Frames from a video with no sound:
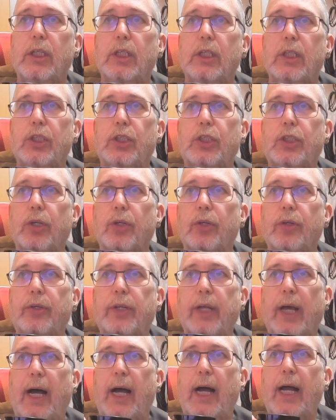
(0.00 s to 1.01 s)

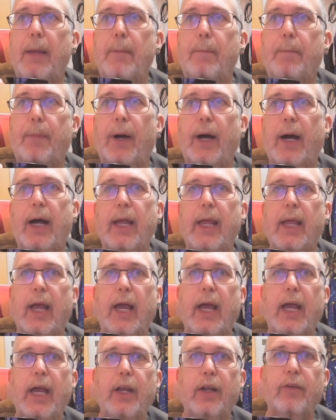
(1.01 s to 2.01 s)
should I buy
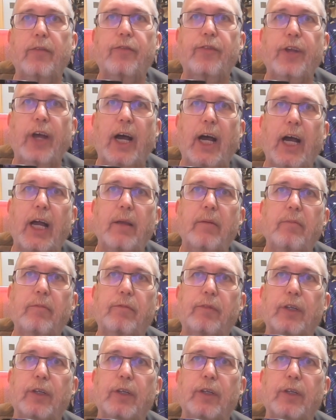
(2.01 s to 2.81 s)
ahead of time